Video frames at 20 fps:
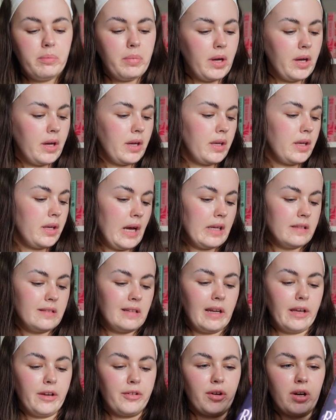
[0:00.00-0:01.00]
by
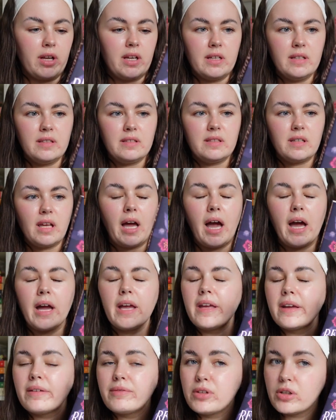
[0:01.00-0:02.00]
Adele and Grace. I
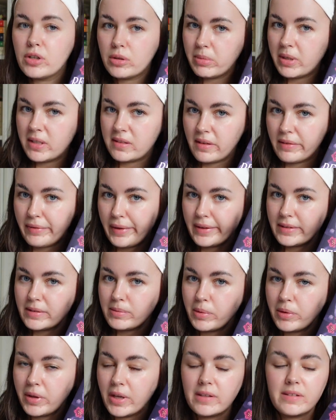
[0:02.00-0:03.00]
have heard amazing things
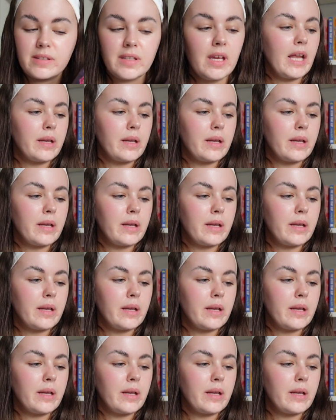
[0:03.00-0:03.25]
about this